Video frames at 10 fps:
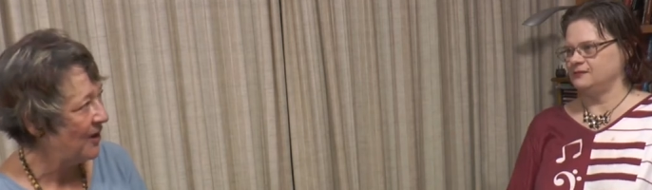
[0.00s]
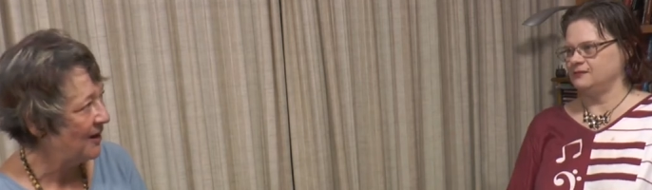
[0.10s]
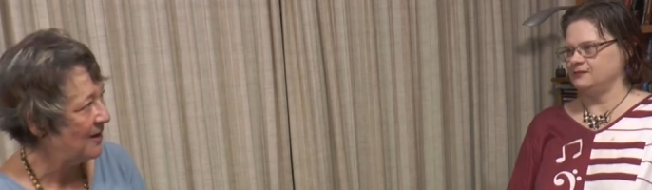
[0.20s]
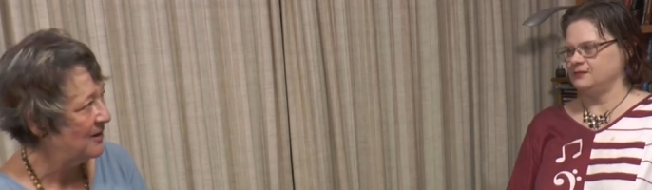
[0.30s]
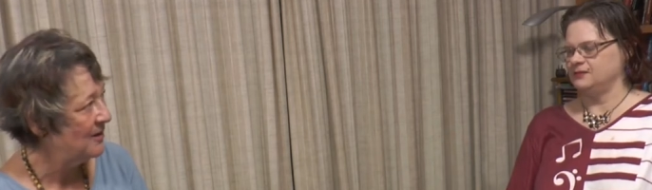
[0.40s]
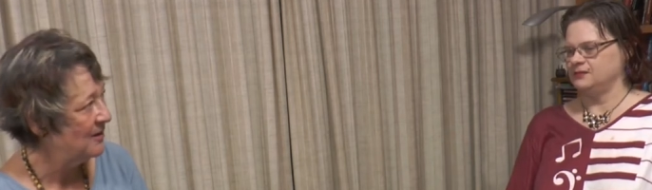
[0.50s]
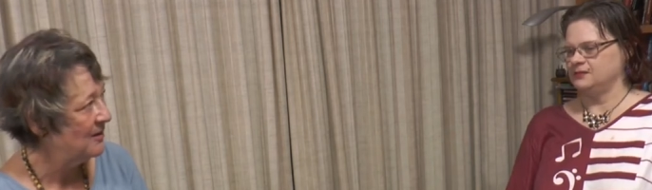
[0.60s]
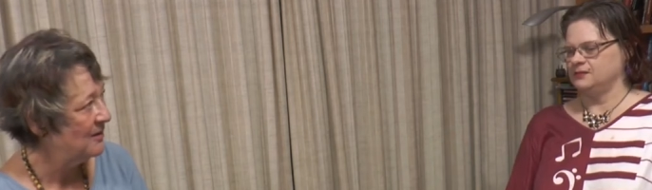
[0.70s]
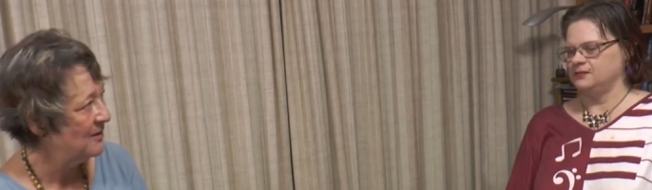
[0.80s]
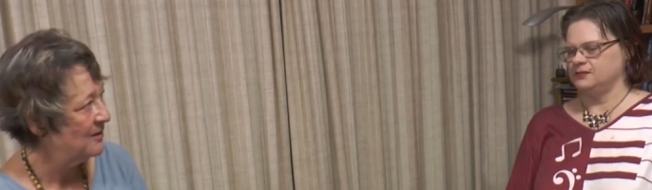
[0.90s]
Speaker 1: track?
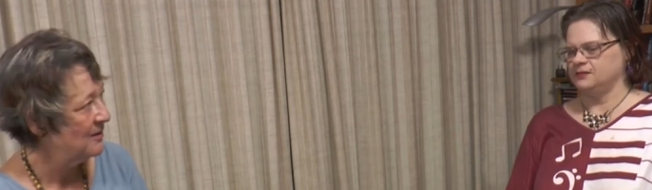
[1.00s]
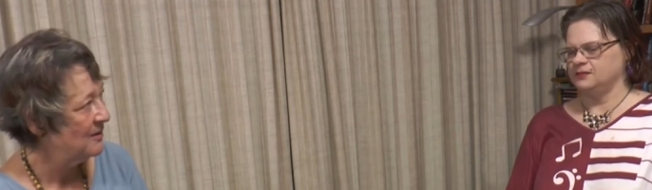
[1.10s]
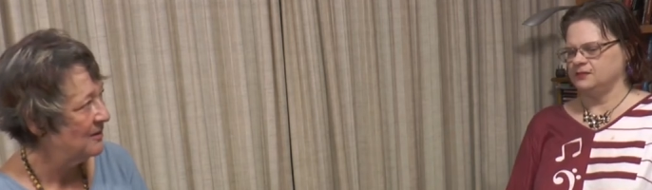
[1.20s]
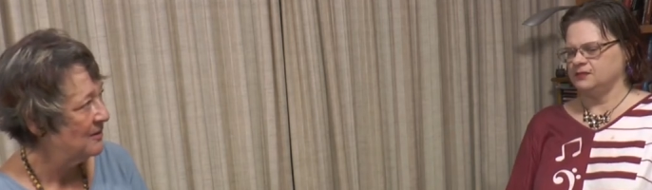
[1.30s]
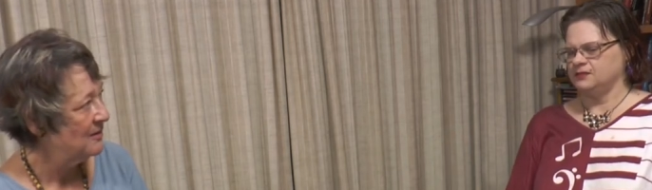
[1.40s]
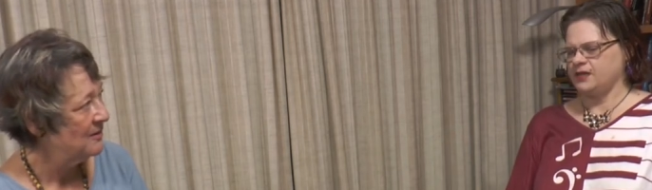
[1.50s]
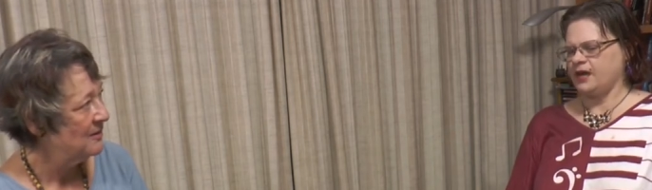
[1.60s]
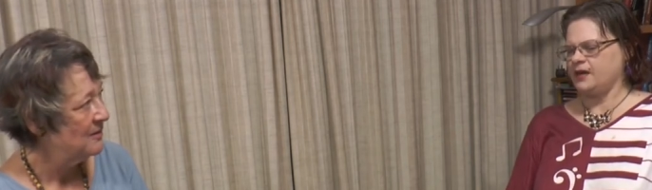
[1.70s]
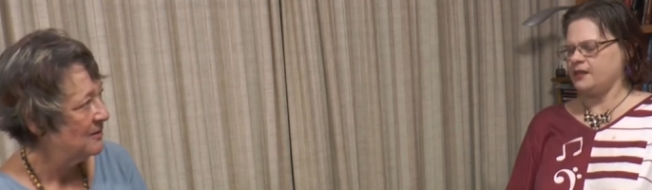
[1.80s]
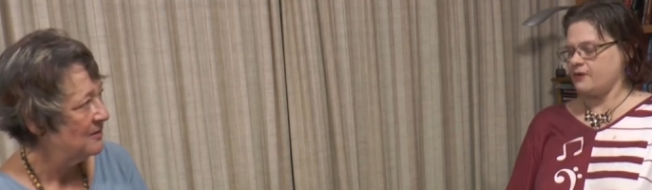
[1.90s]

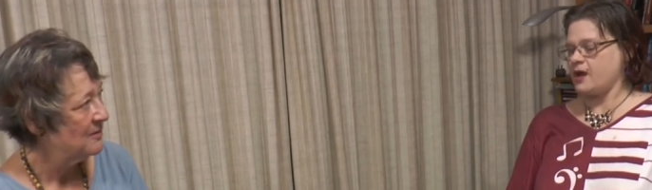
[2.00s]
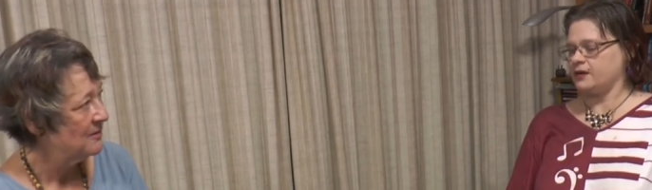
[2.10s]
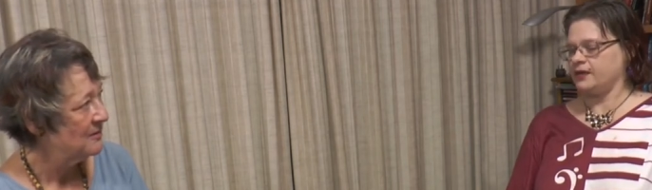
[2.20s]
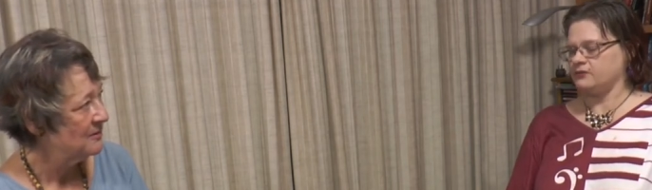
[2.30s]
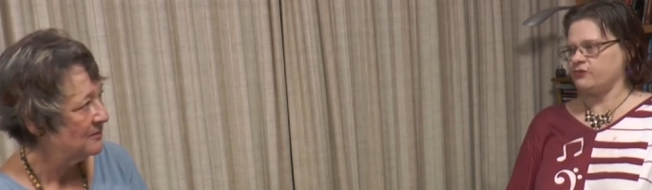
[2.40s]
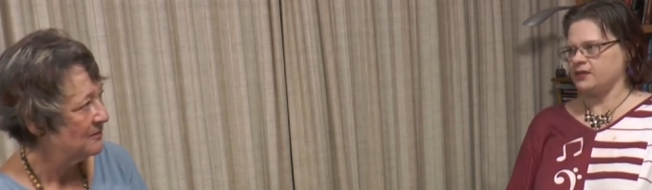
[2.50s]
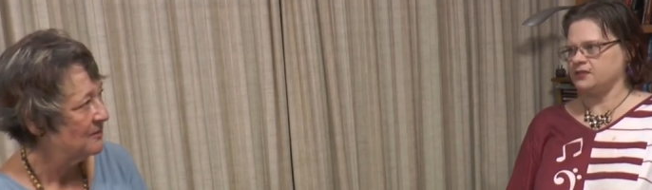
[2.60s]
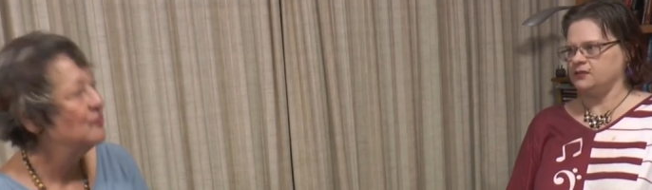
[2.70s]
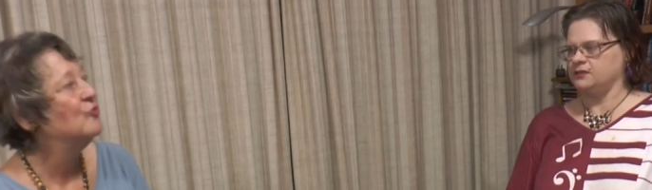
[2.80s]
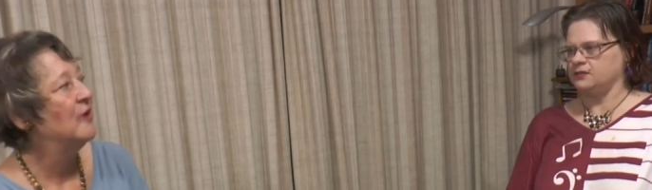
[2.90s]
Uh, there are click
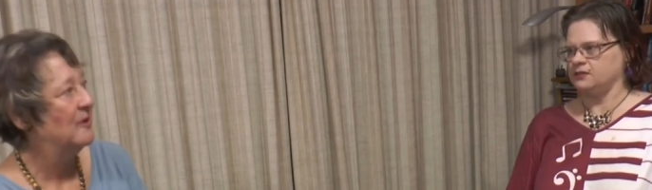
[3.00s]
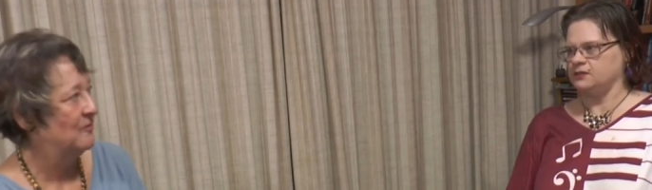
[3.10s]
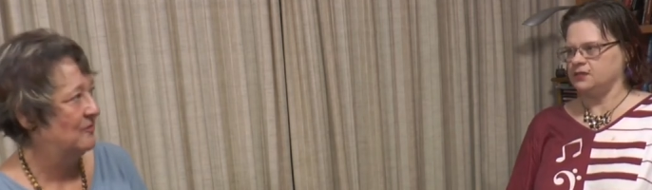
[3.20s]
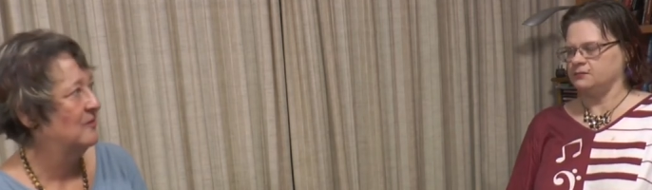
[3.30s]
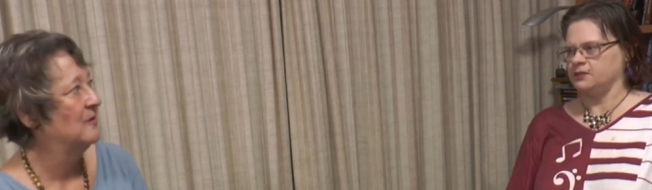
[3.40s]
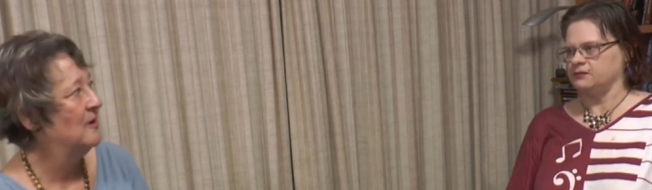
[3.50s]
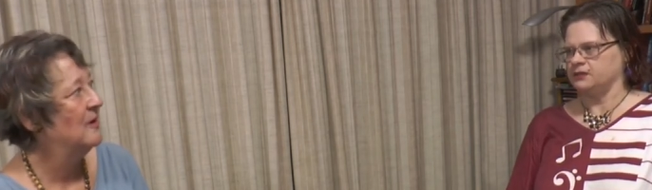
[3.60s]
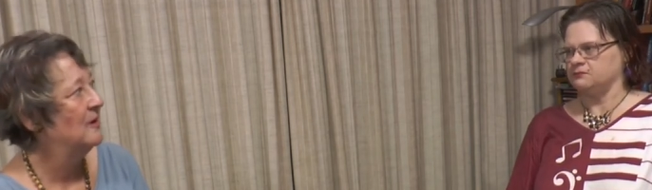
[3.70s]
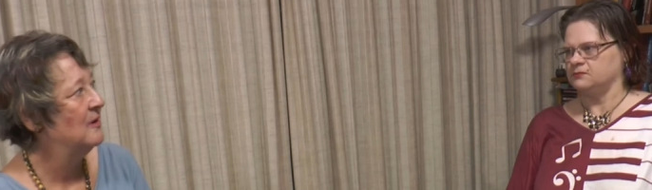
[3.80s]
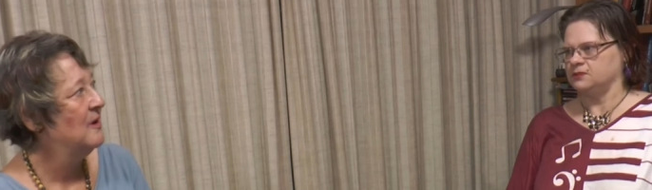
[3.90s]
tracks in the yes. in the program.
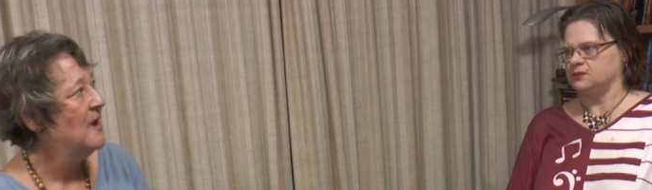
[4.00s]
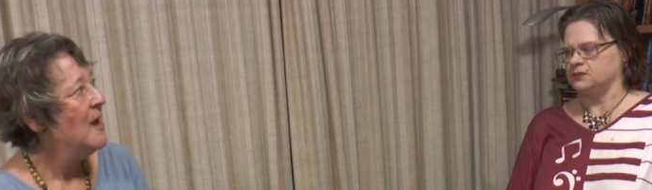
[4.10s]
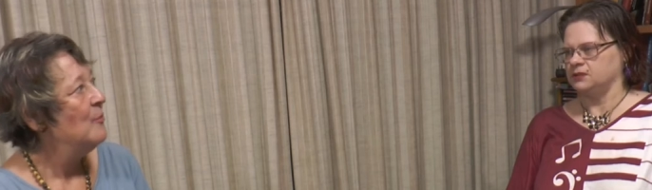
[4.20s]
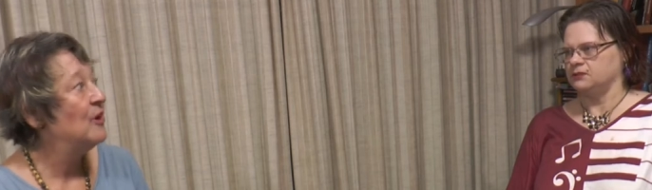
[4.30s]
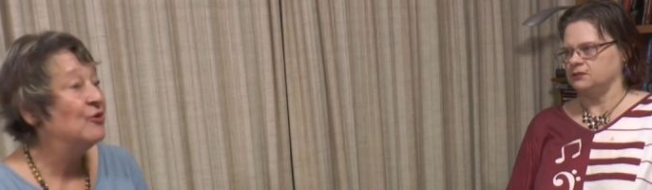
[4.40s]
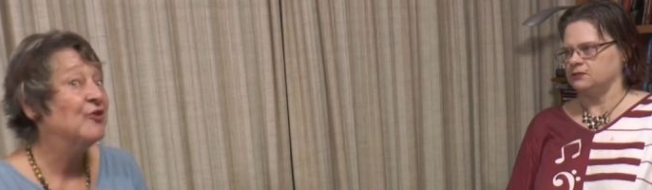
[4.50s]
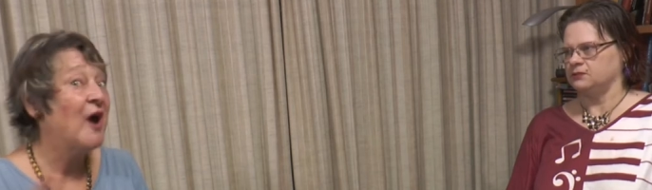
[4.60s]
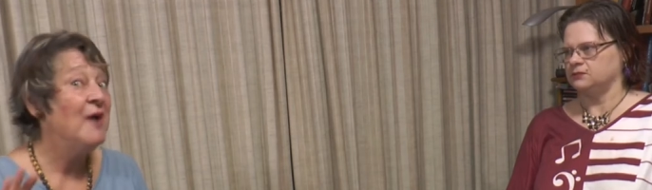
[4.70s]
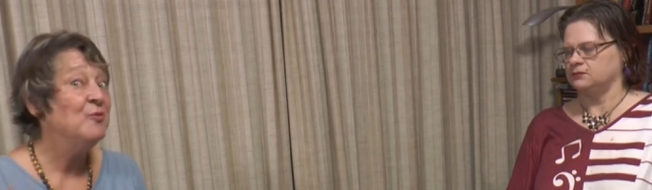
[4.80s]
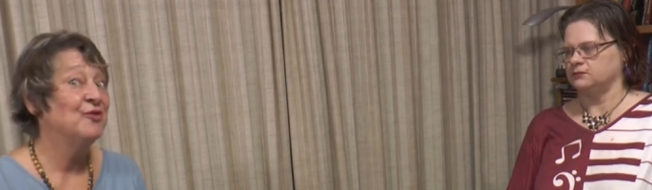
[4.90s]
Yeah because
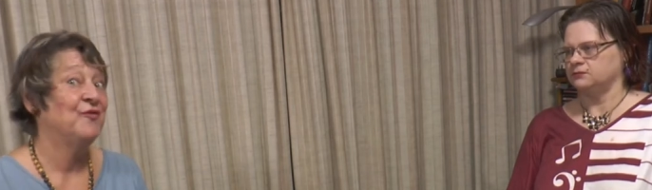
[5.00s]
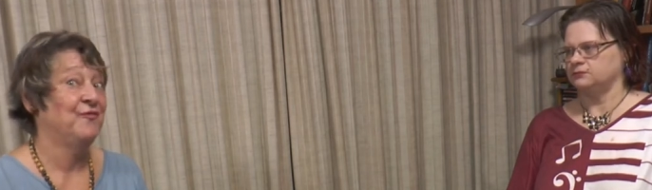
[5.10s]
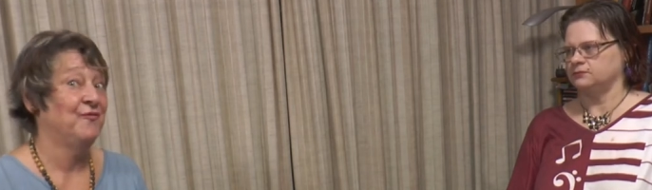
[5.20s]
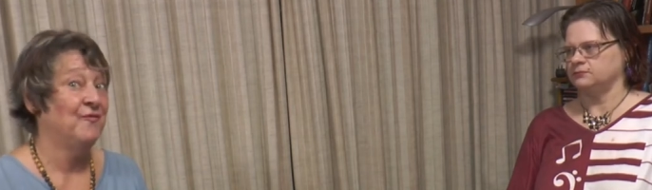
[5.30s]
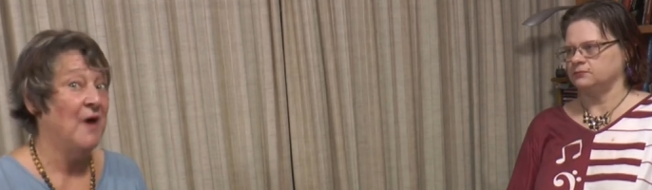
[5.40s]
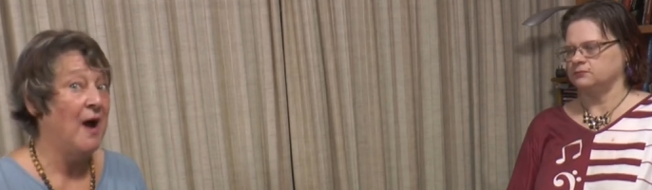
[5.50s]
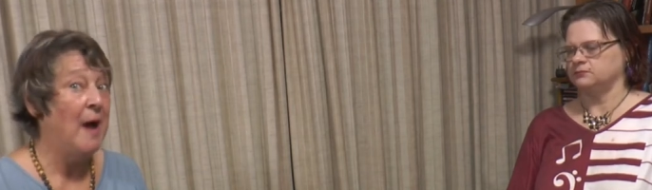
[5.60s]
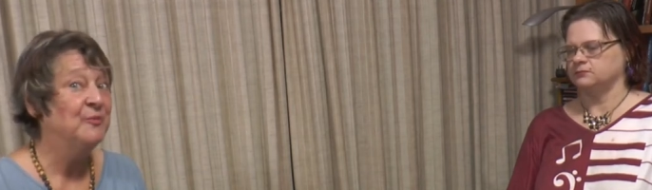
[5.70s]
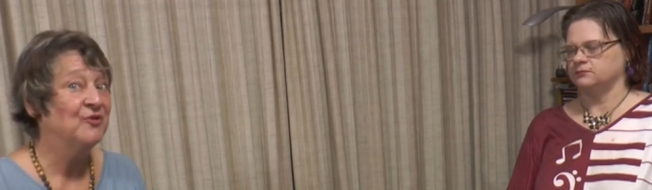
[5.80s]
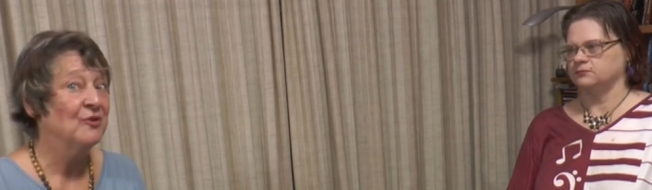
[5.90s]
I was
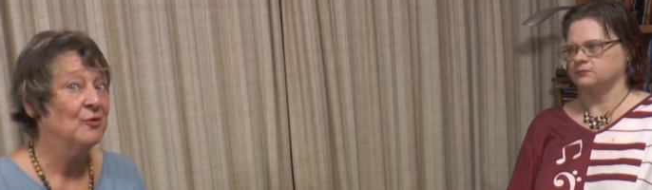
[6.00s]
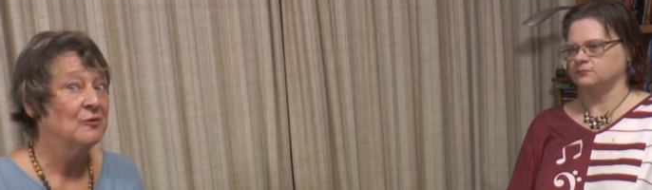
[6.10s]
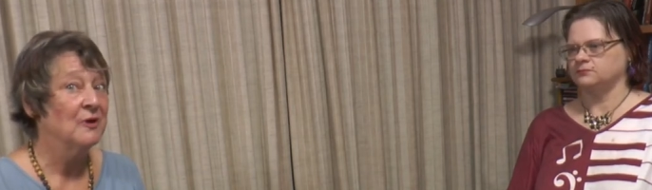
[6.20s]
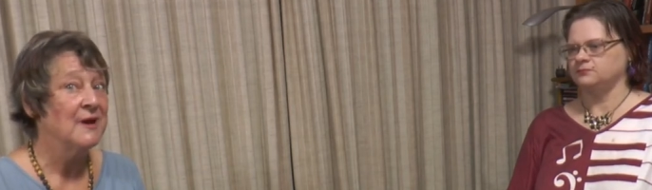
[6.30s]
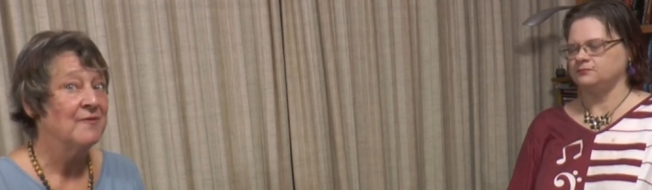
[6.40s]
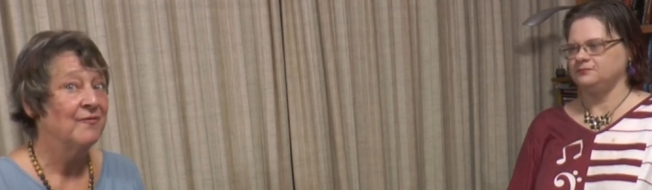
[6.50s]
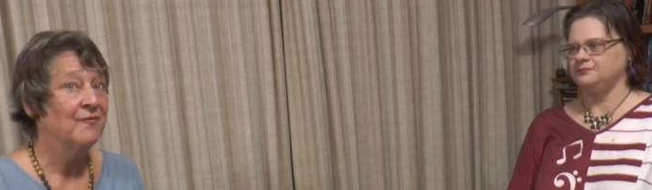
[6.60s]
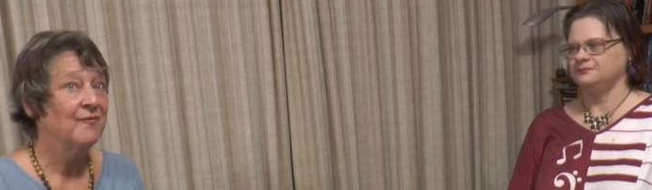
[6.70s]
Speaker 2: absolutely